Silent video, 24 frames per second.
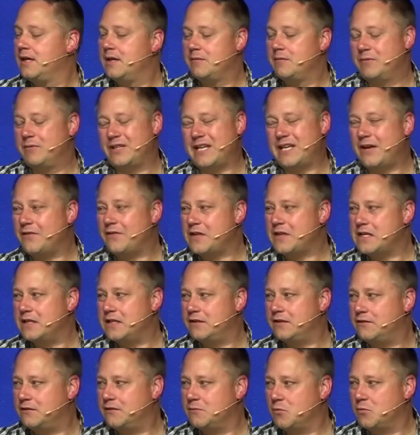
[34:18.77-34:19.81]
But now they
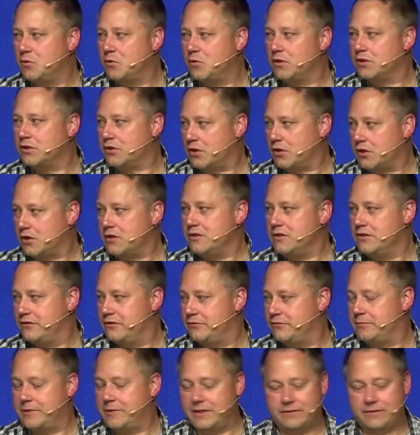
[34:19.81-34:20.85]
need some more
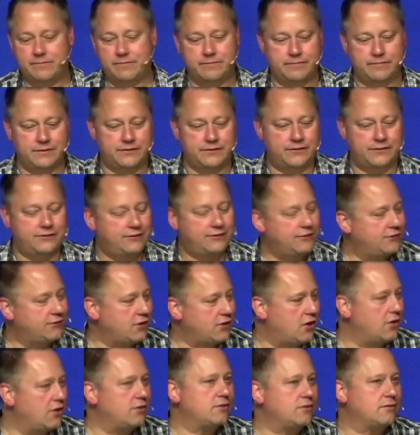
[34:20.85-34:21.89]
encouragement. It's just this
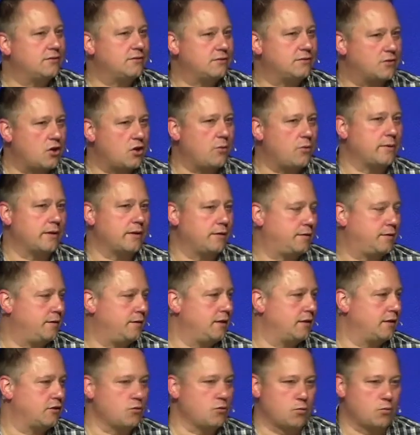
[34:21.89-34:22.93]
ongoing
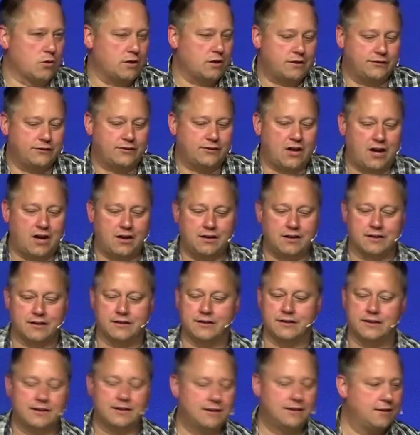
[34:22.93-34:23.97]
thing. The work is hard.
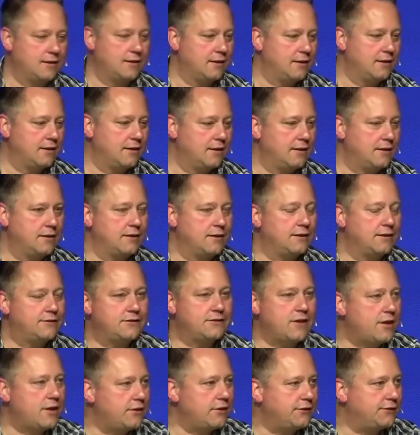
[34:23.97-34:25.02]
It's
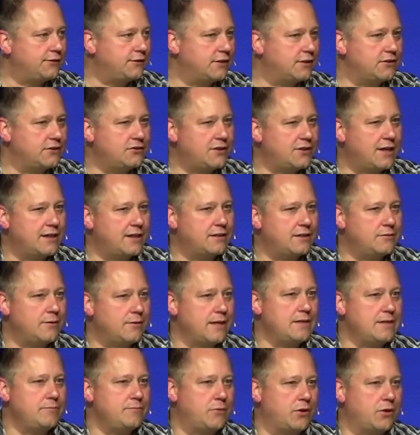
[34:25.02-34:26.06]
not all sunshine and
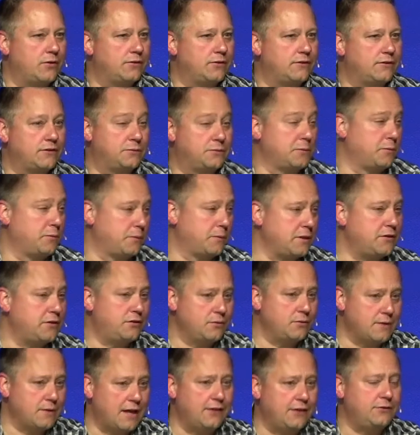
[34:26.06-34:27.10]
rainbows. As we read
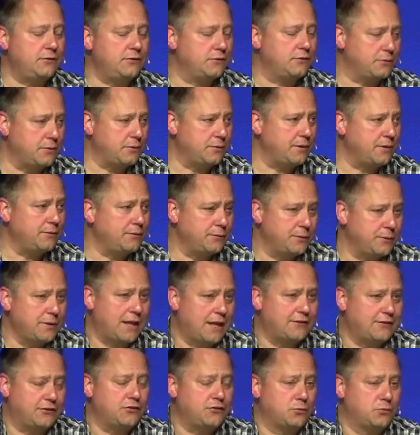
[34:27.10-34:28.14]
through Ezra, we
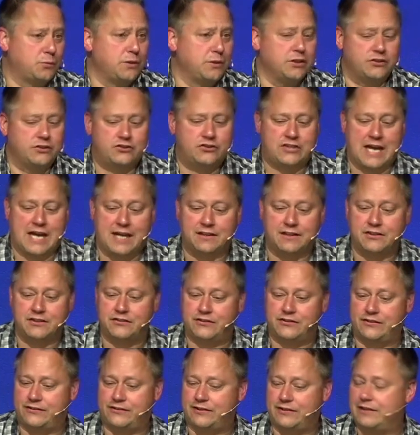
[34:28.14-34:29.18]
realize there's real
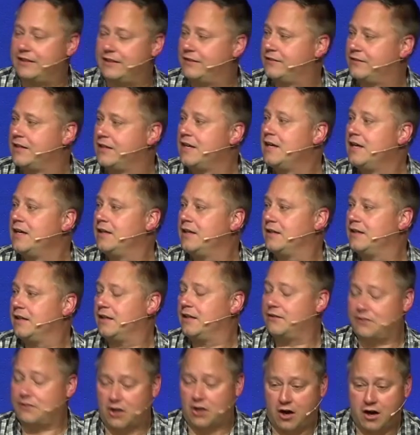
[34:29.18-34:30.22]
challenges in this.
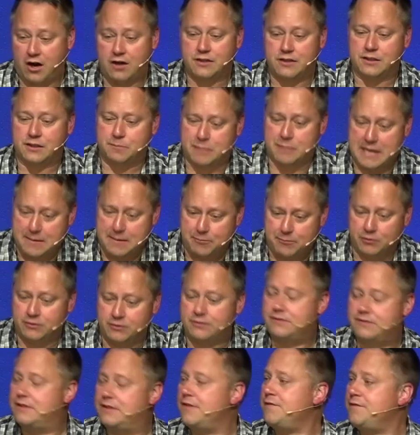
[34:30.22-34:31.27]
It's hard. People are
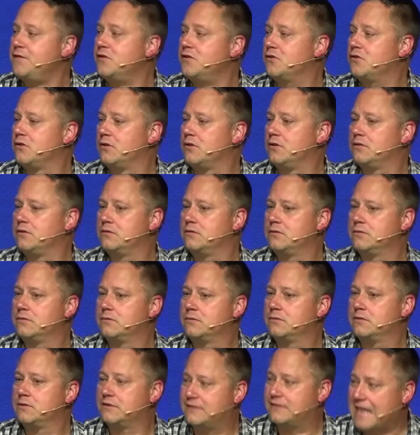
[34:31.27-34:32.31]
difficult.
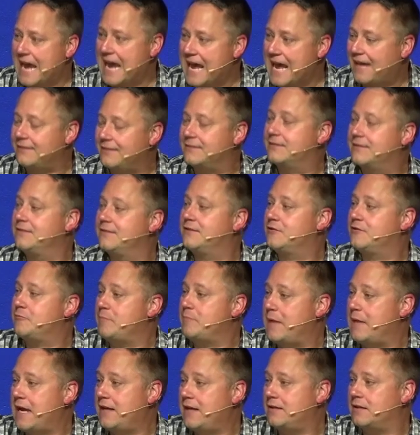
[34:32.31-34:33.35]
The task is
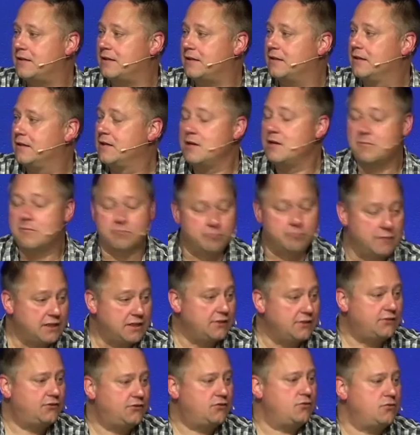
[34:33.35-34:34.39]
demanding.
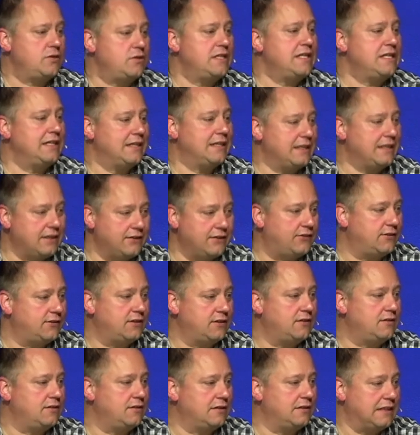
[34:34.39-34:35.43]
Ministry
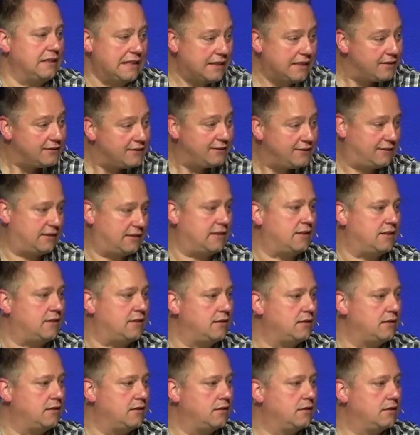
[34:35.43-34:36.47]
isn't easy.
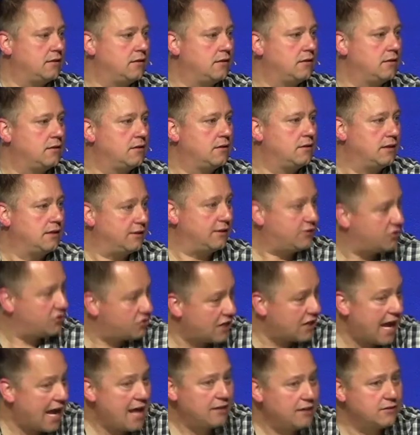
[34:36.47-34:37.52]
It's a
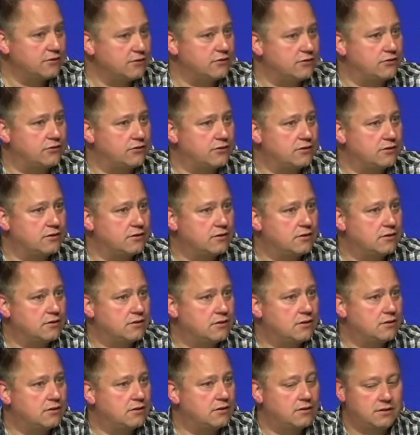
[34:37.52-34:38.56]
challenge.
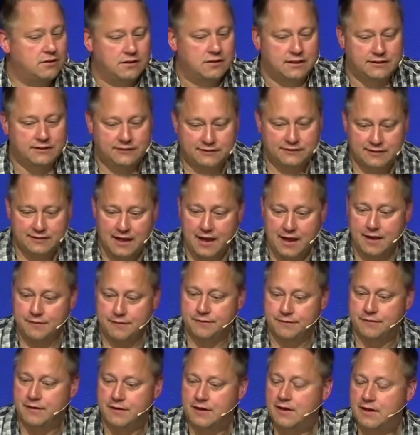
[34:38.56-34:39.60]
It's
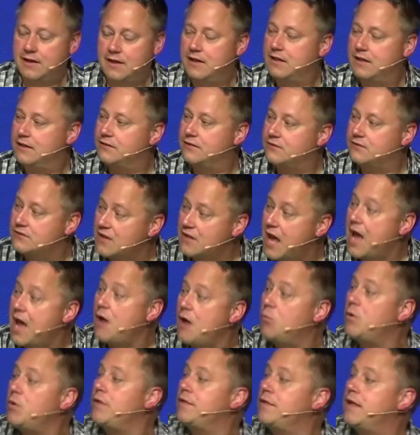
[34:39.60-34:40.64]
tough. It's
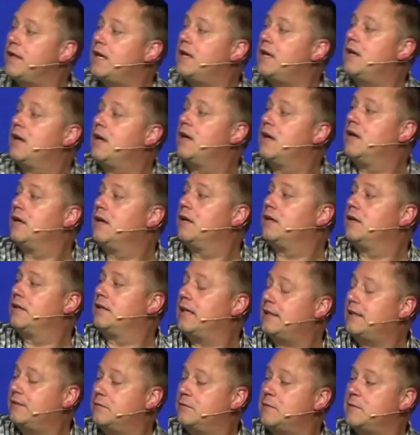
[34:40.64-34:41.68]
not what they they
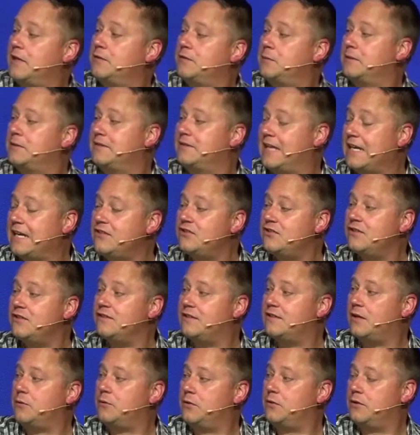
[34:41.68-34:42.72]
had some expectations
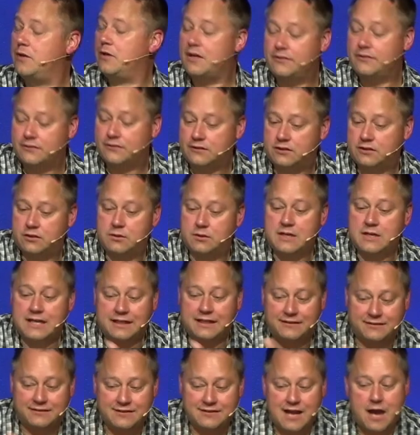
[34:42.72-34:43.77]
that were askew.
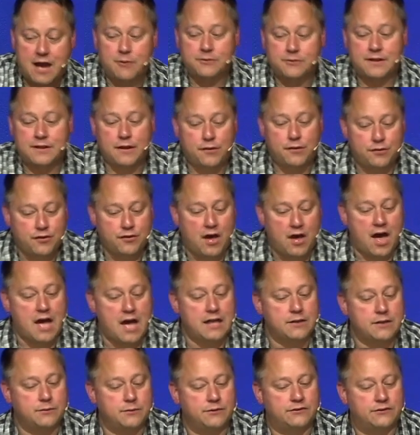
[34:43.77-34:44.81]
It's not what they
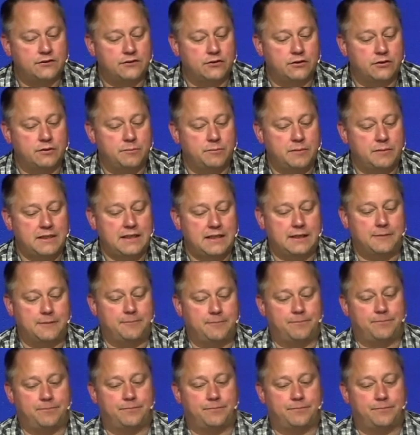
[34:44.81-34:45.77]
thought it was going to be.